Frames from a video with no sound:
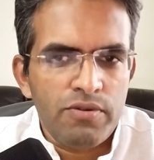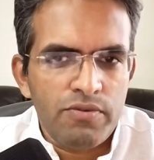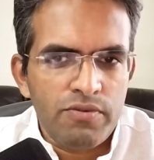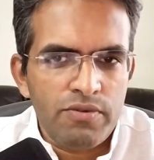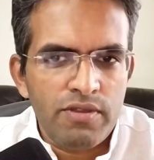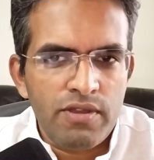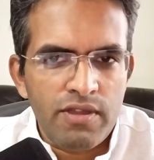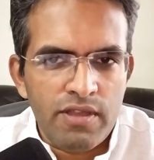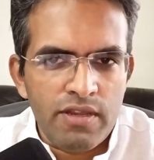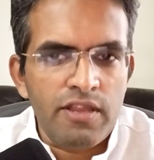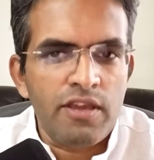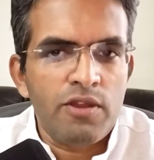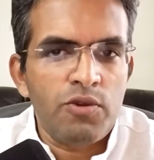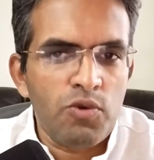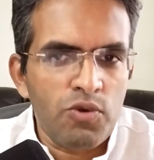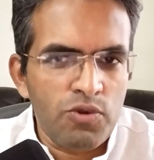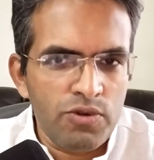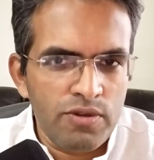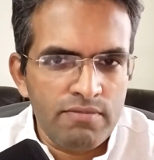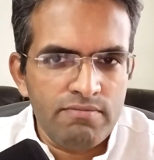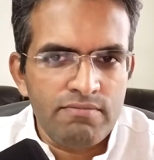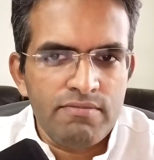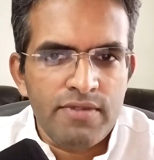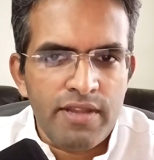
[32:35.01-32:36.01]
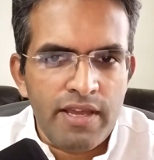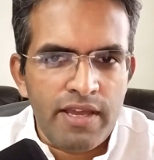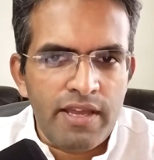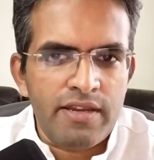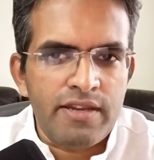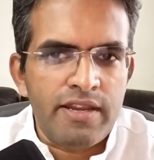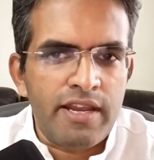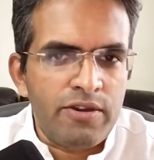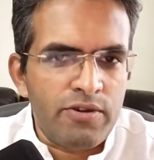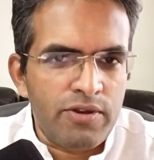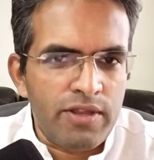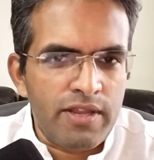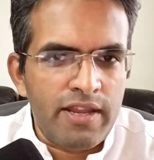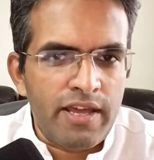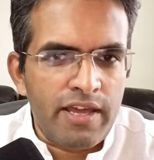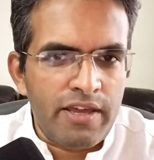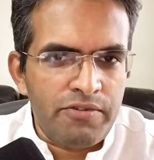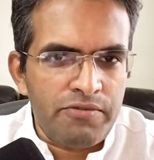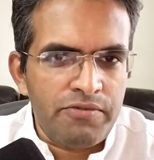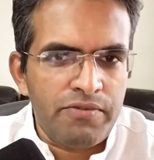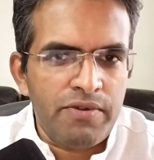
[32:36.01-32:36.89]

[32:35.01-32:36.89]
In your own like day-to-day life,